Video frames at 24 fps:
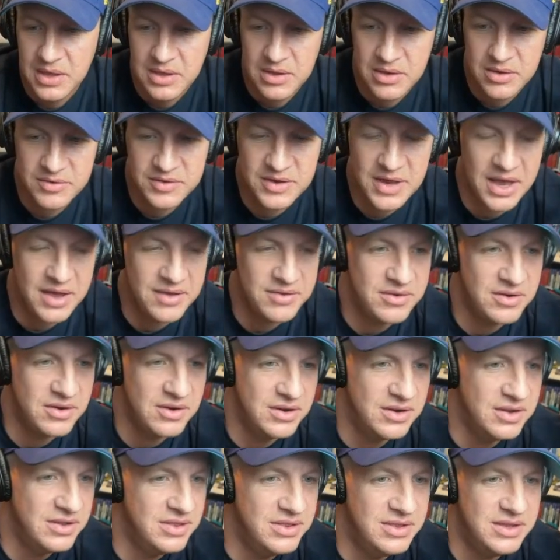Those guys
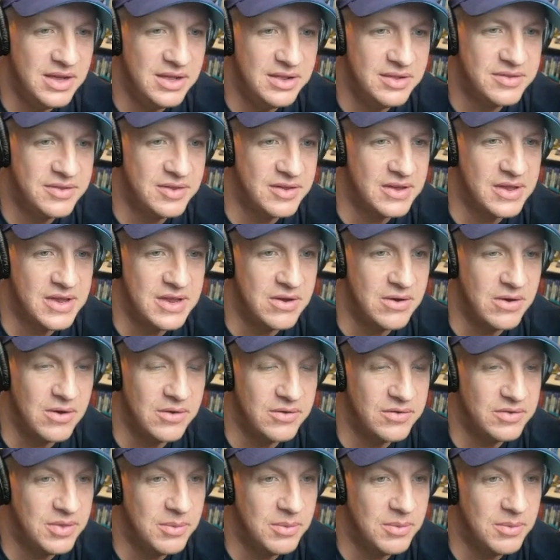are the unsung heroes.